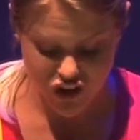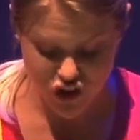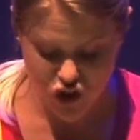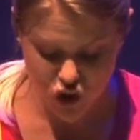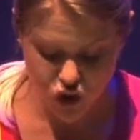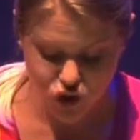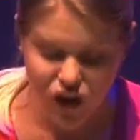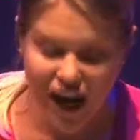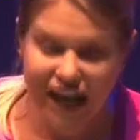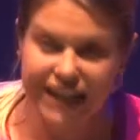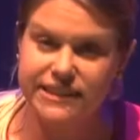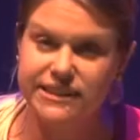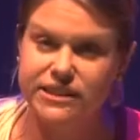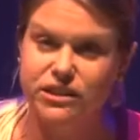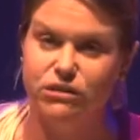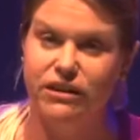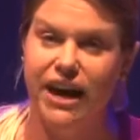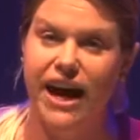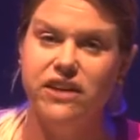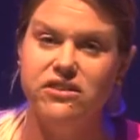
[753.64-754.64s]
trace
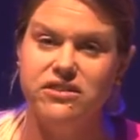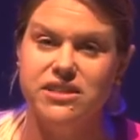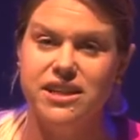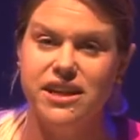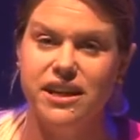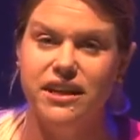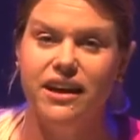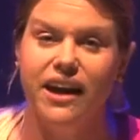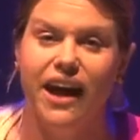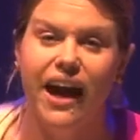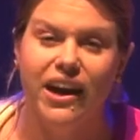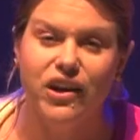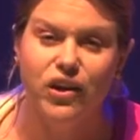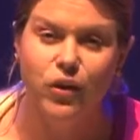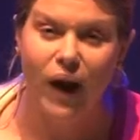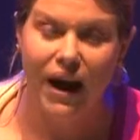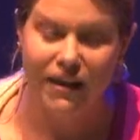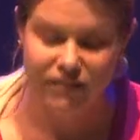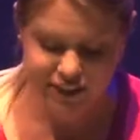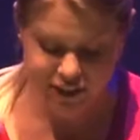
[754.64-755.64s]
around it, and you'll
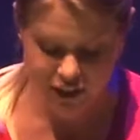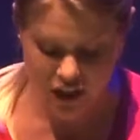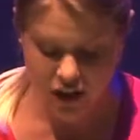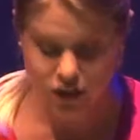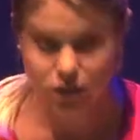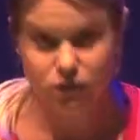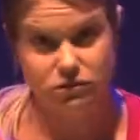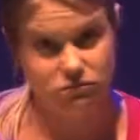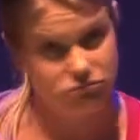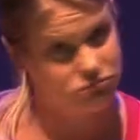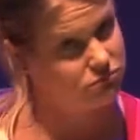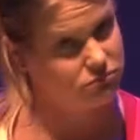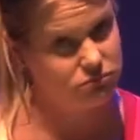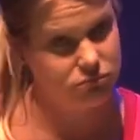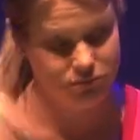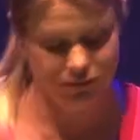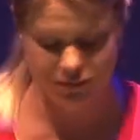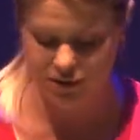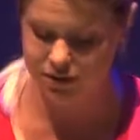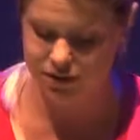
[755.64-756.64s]
have a circle.
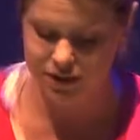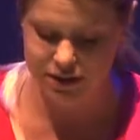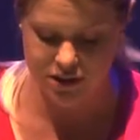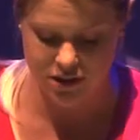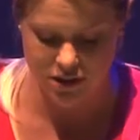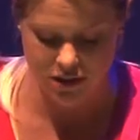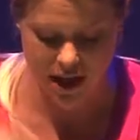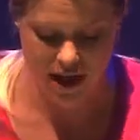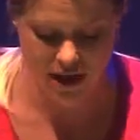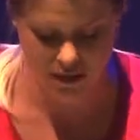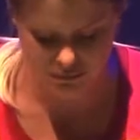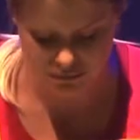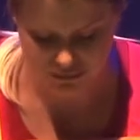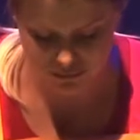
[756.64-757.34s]
So let's do that.